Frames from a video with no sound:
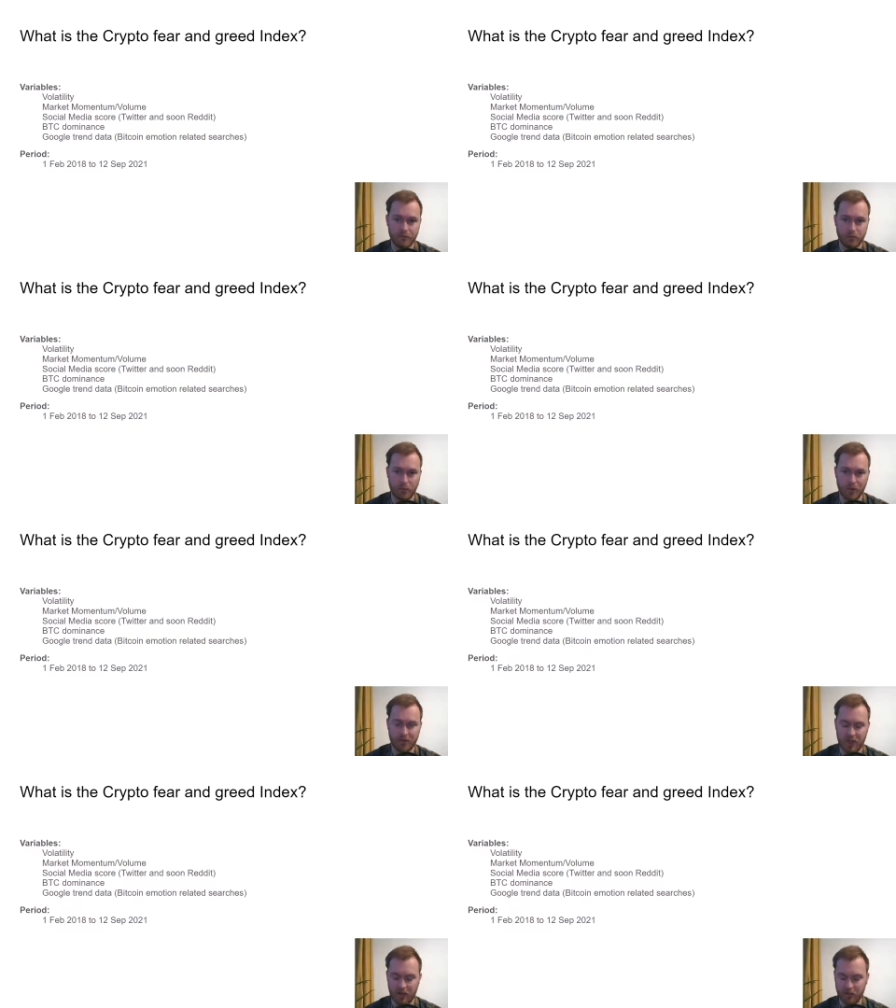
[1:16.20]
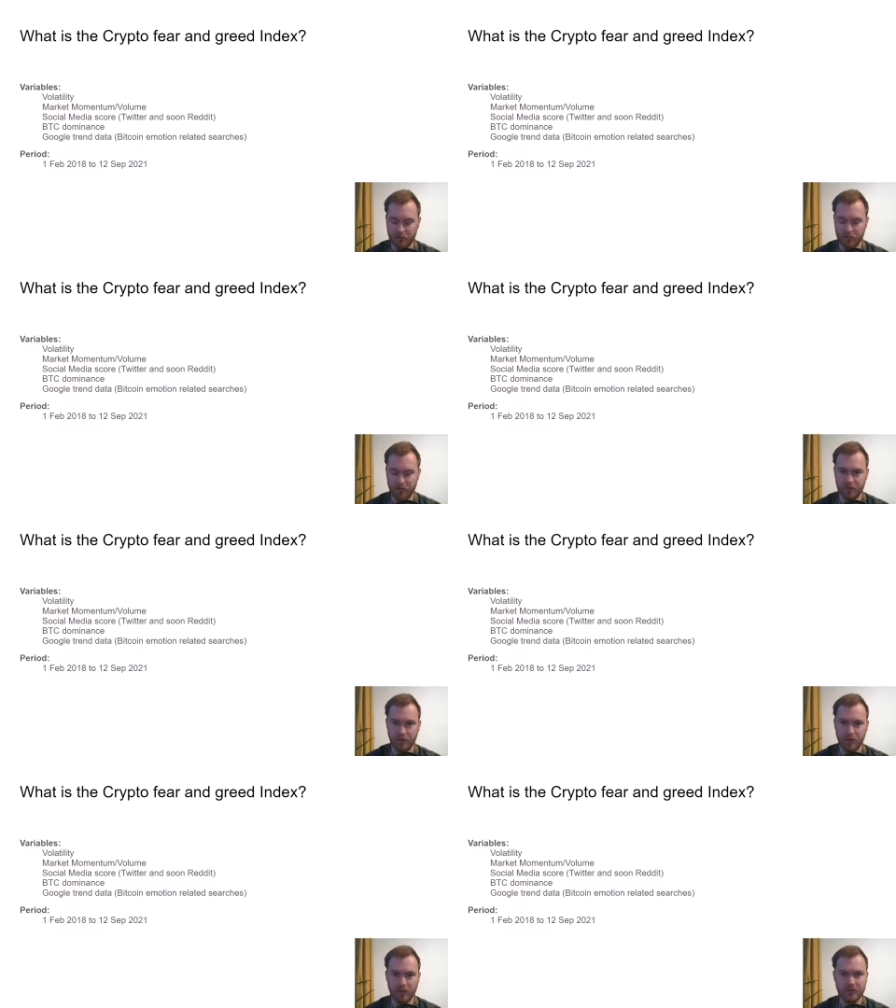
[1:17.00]
what kind of
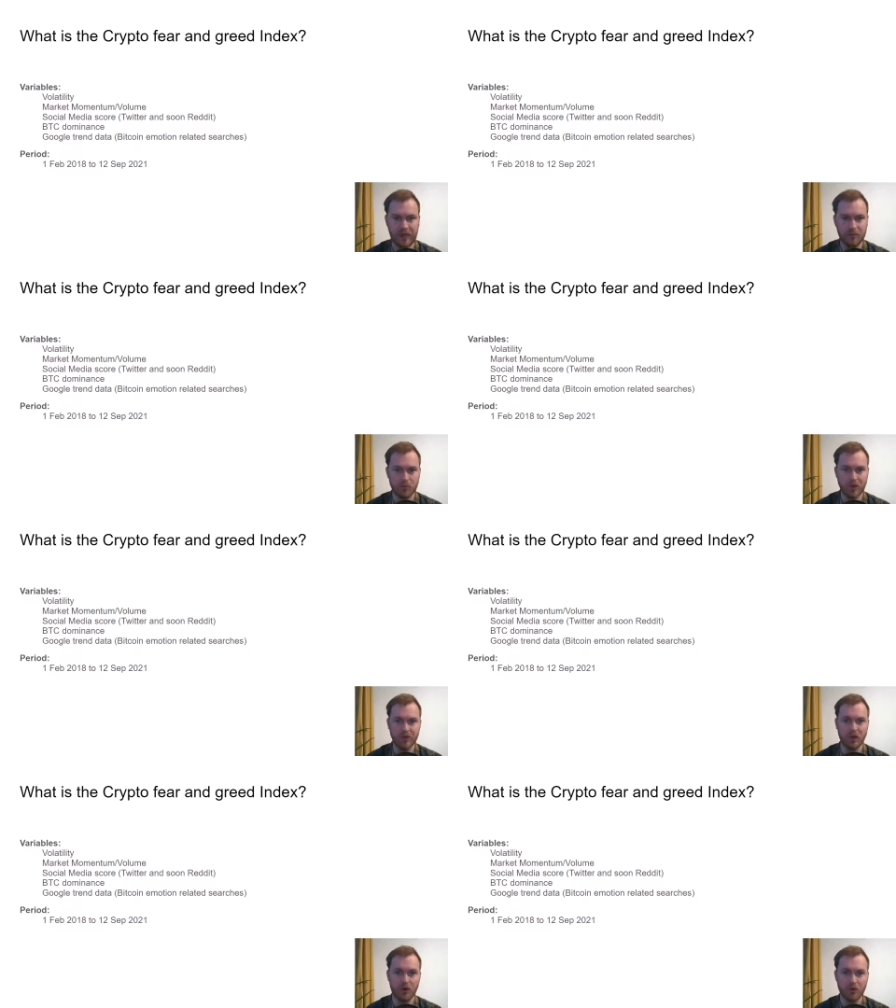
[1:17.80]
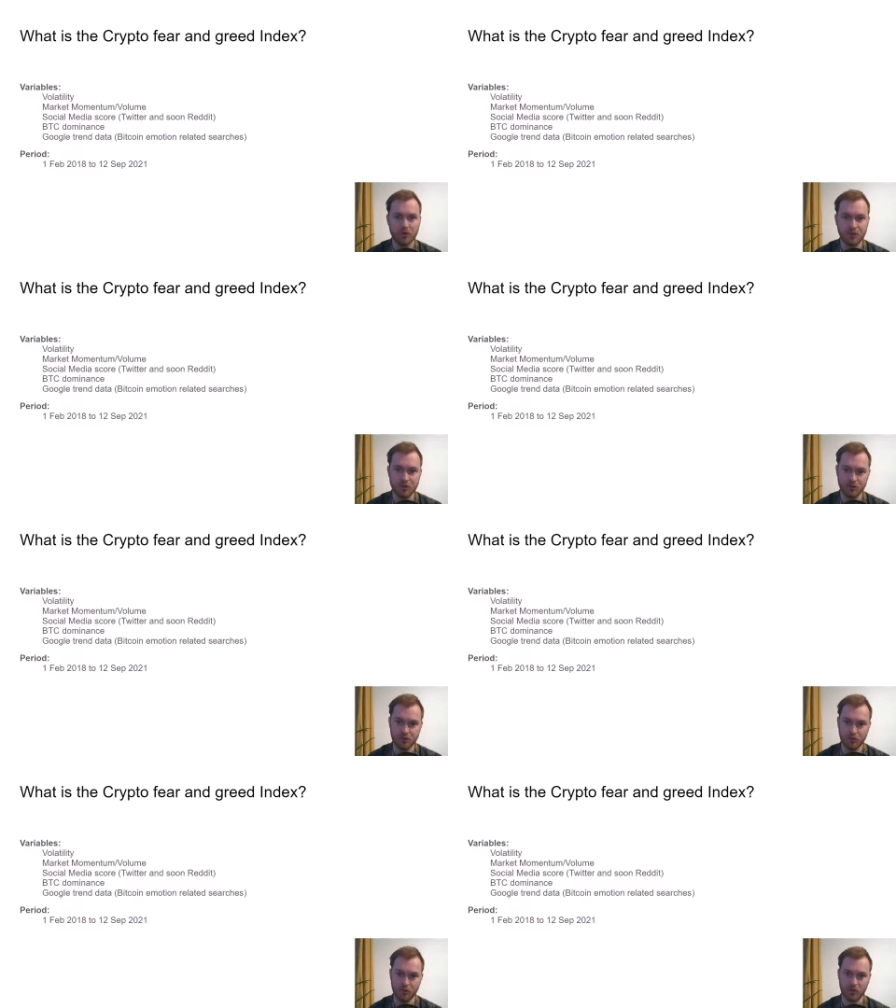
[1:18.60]
time window you choose
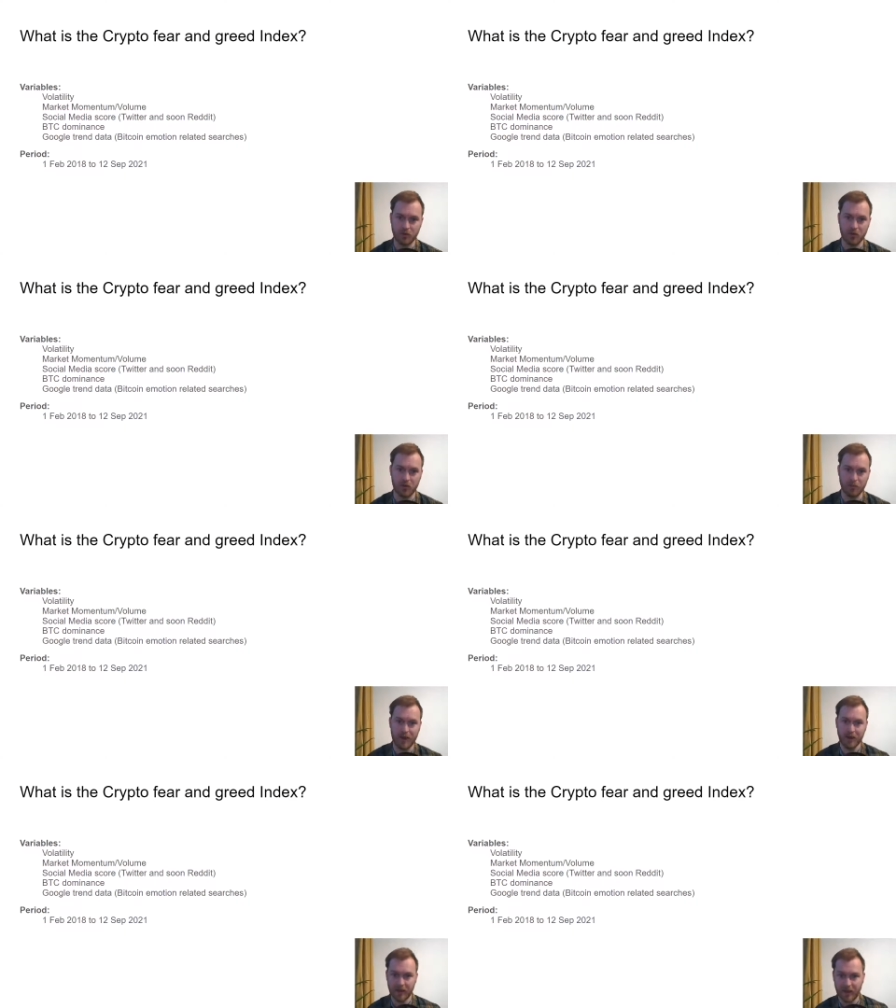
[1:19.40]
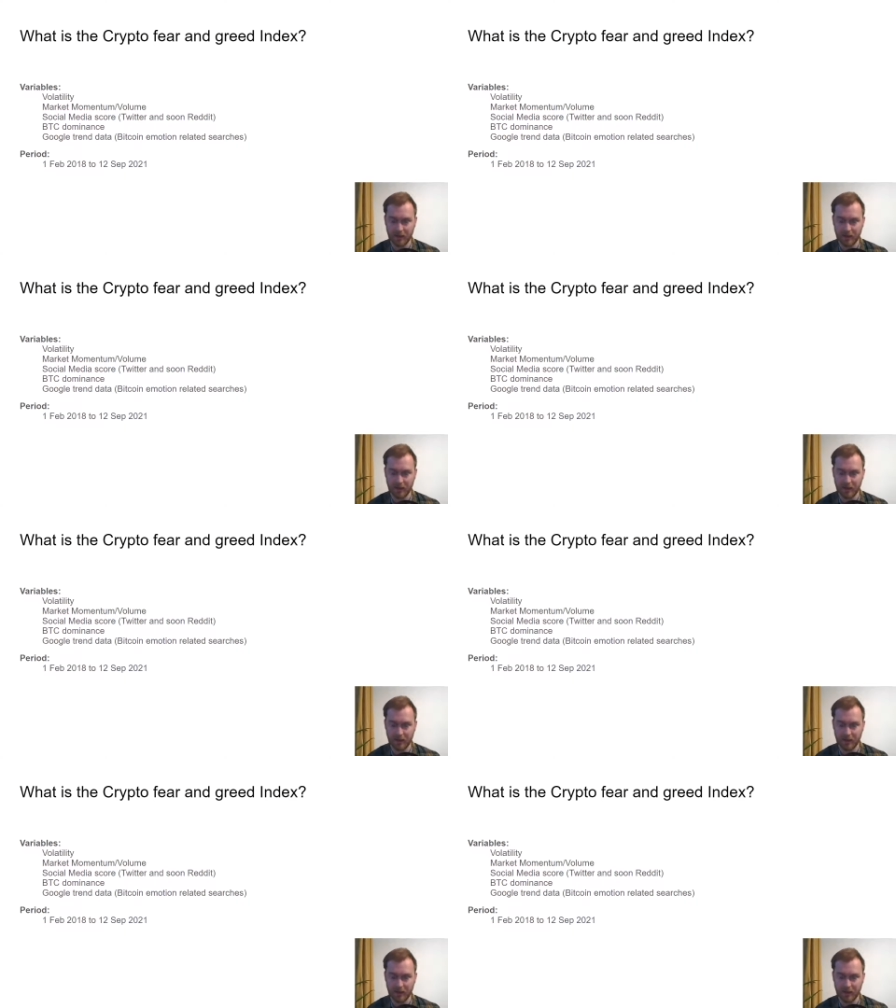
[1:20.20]
to look back at.